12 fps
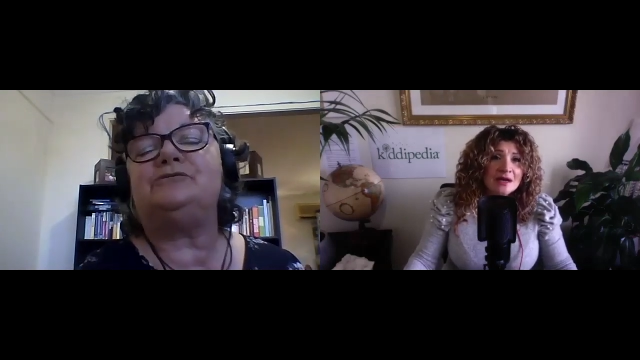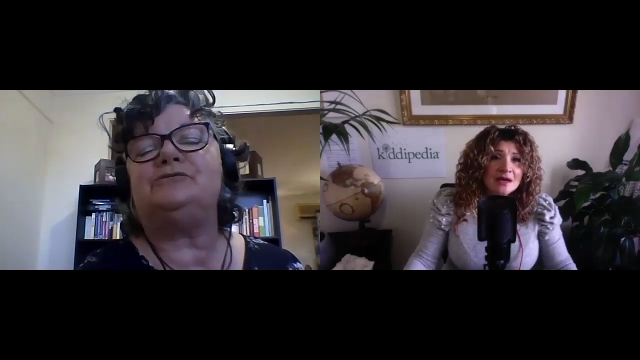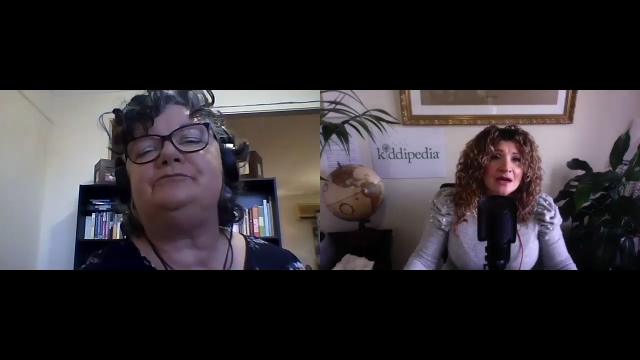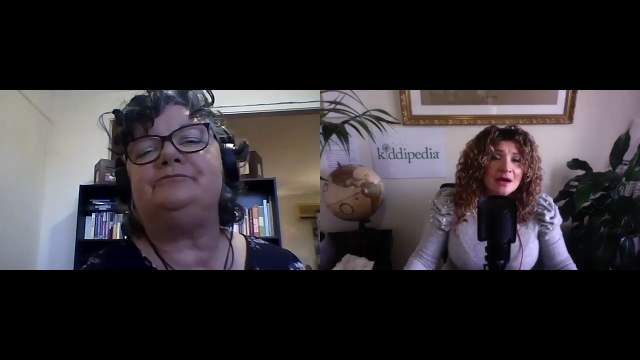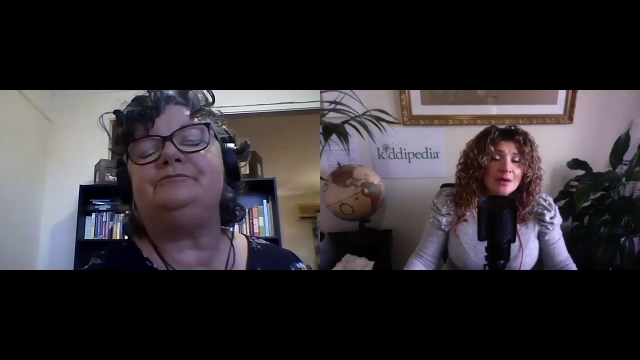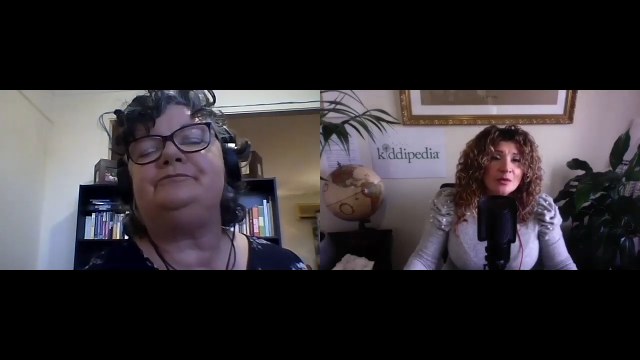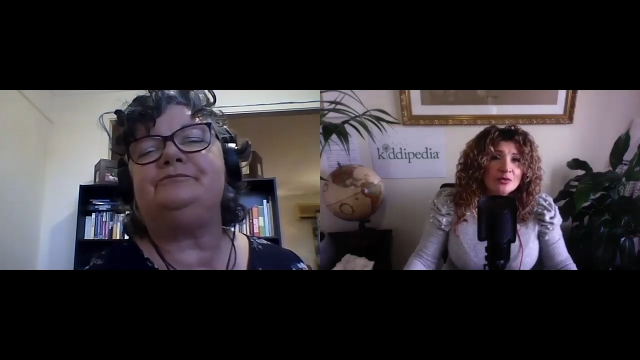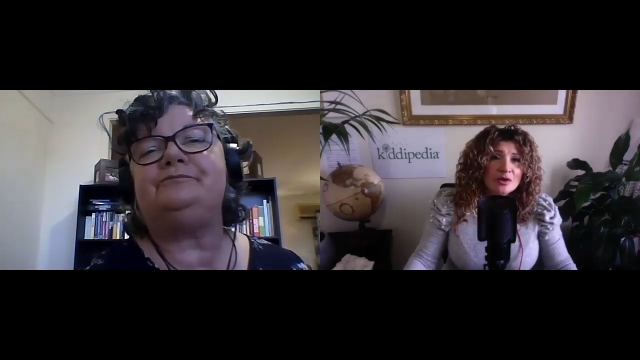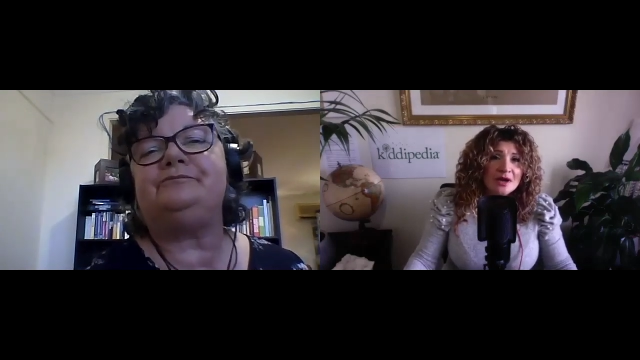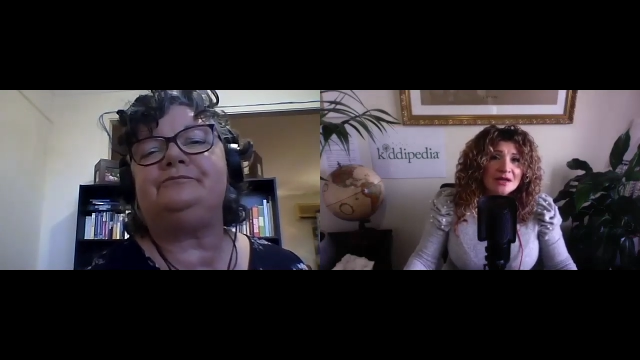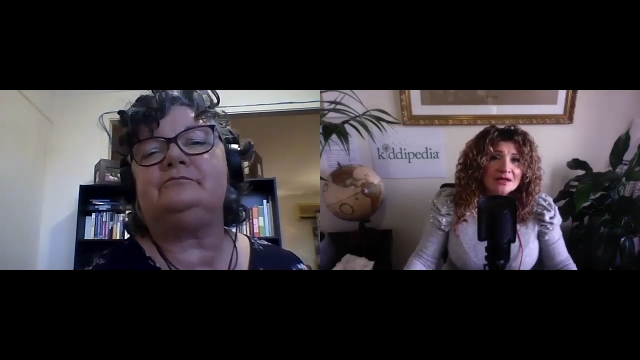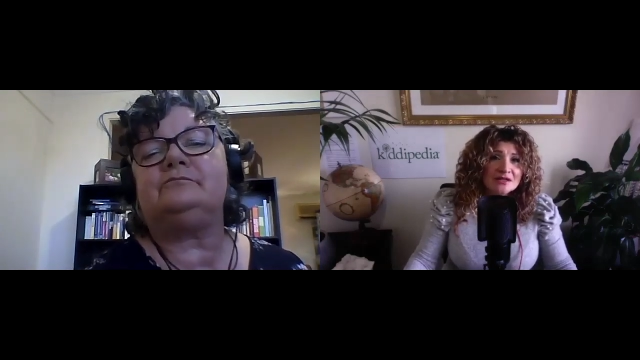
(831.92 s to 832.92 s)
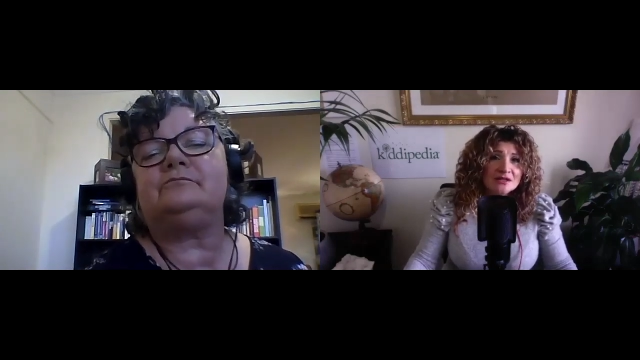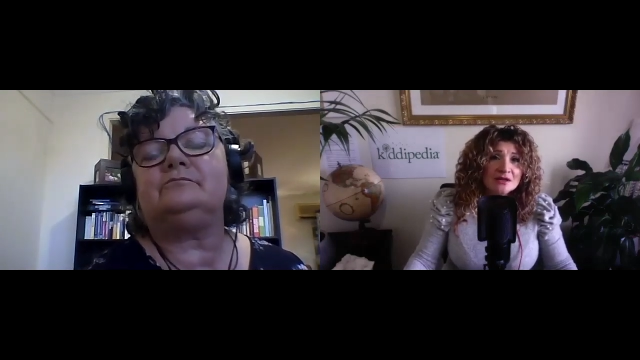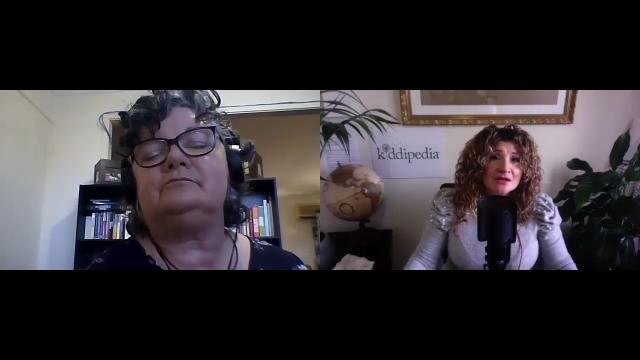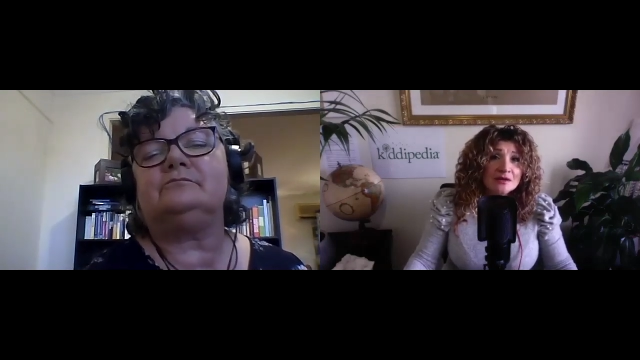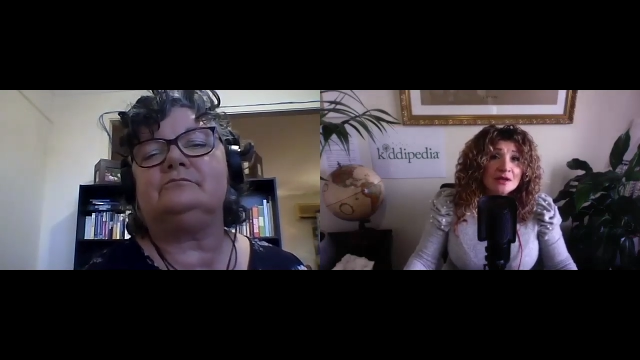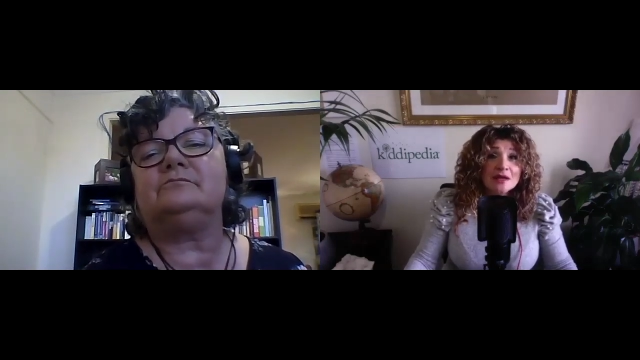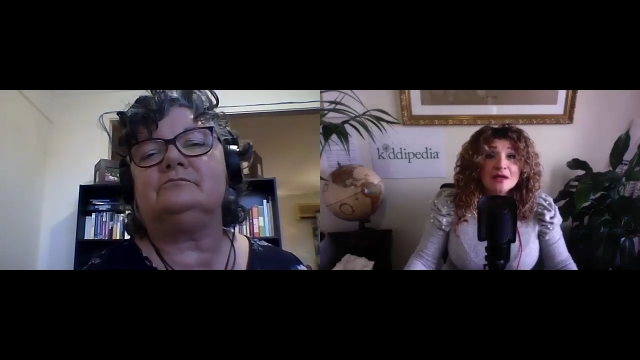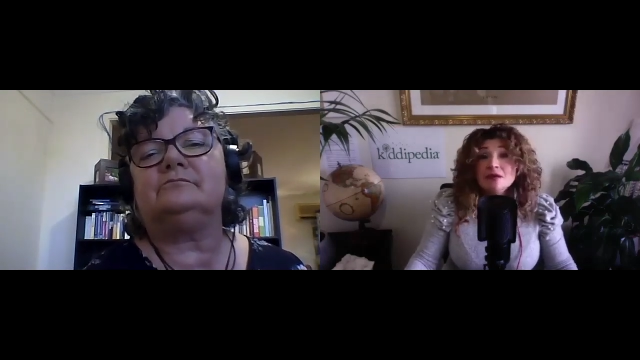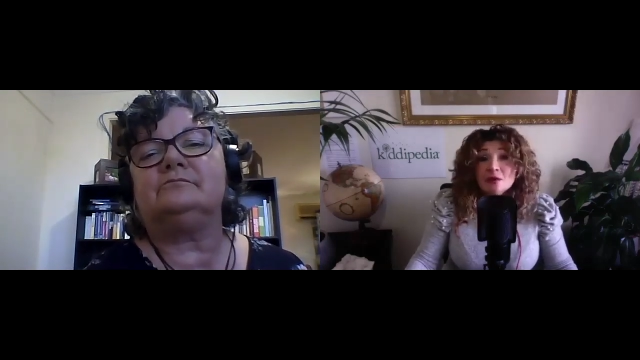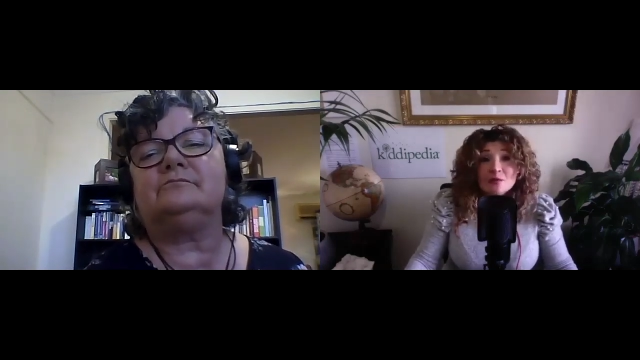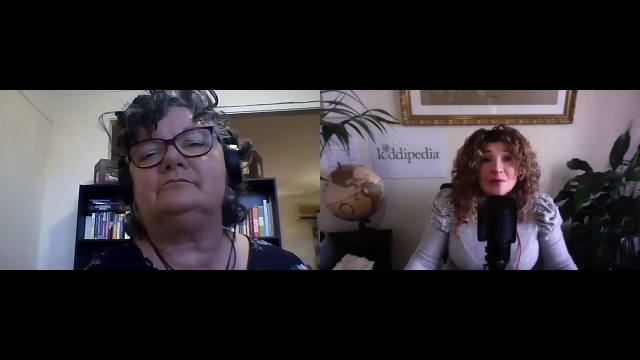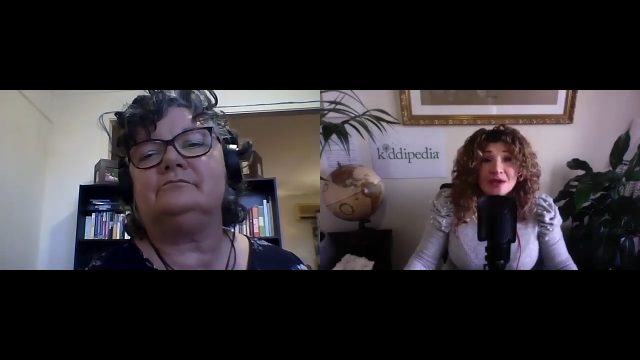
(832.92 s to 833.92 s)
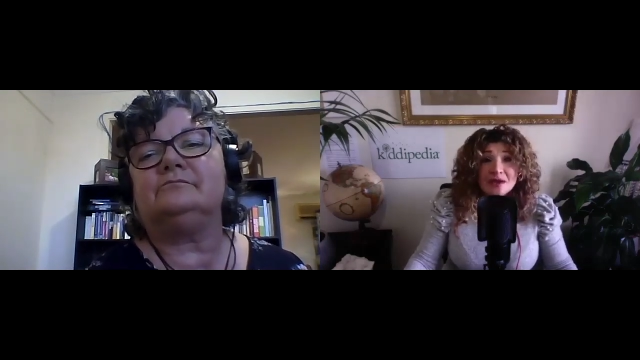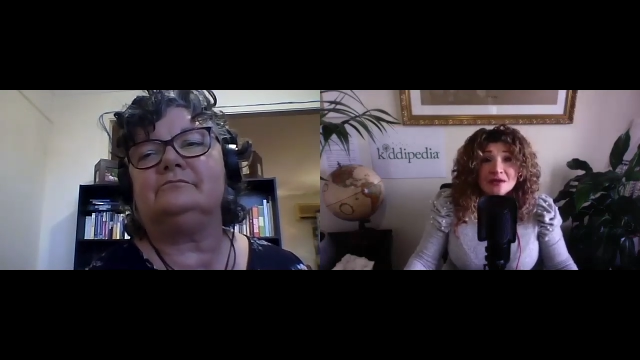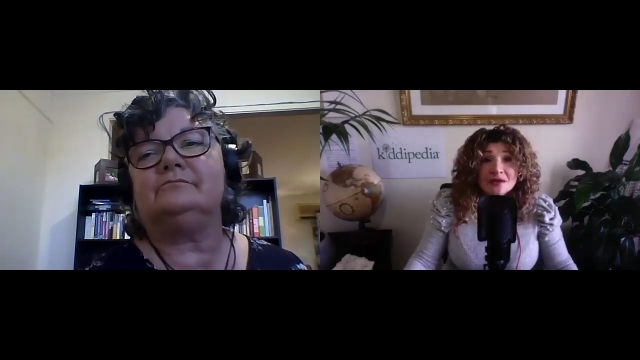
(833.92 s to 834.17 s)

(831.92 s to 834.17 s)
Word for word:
Speaker 1: um, with regards to you know being